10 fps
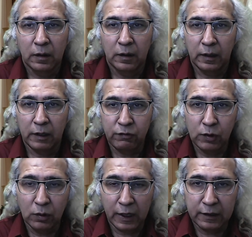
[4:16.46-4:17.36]
if you
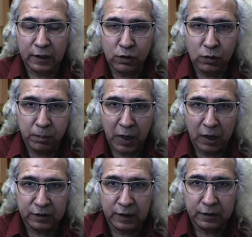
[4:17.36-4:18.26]
look at the two
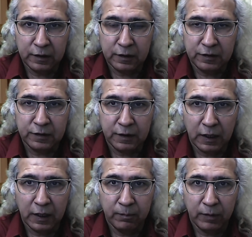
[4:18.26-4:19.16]
parts that he
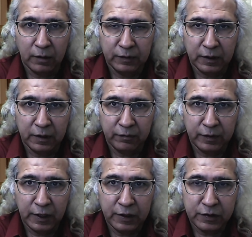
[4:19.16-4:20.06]
described of the
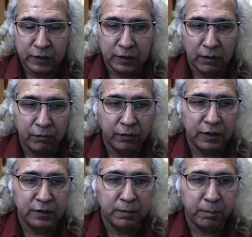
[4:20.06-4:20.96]
definition the
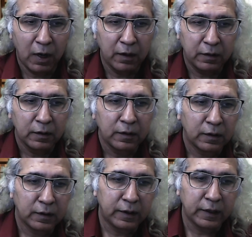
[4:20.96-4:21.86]
first part
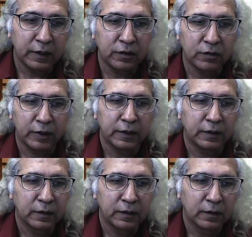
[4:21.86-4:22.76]
deals with
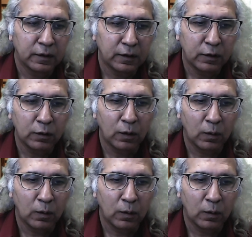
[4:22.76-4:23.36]
you know